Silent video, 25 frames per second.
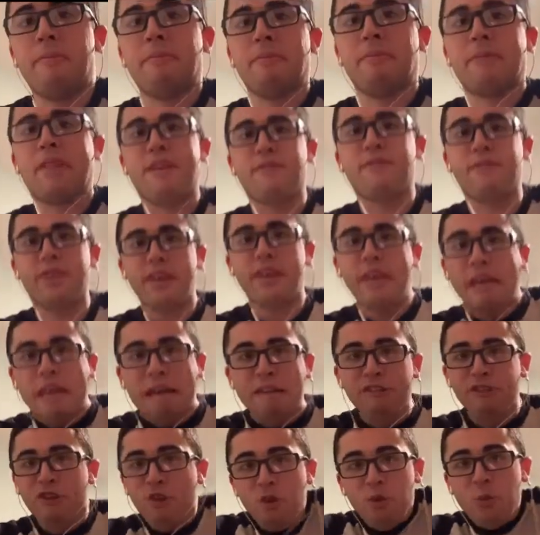leaving
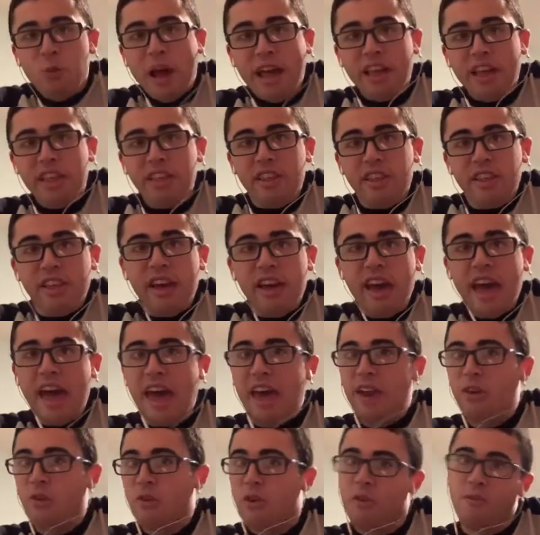for a while.
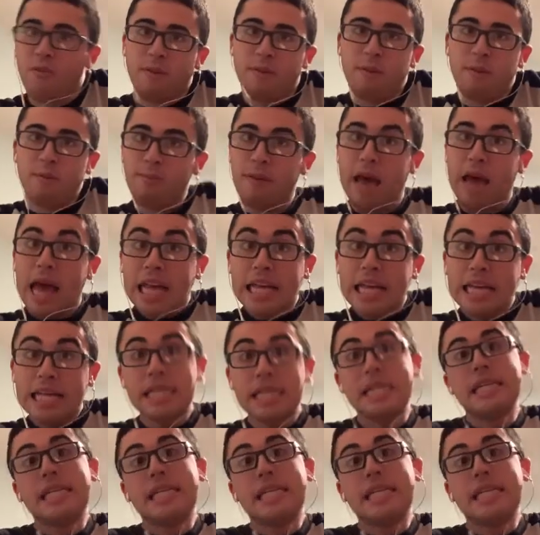I don't know if I'm coming back,